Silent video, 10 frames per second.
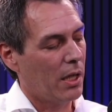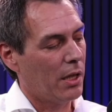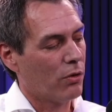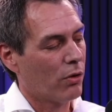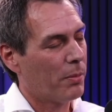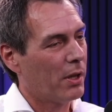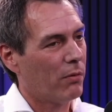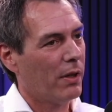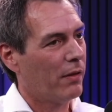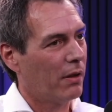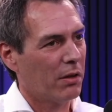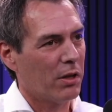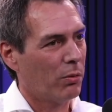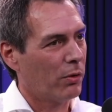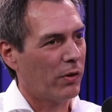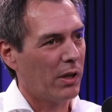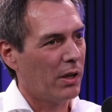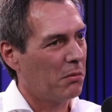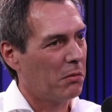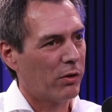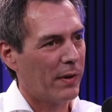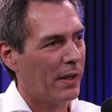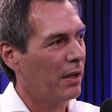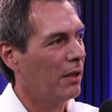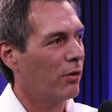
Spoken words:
European retail, you will see 20,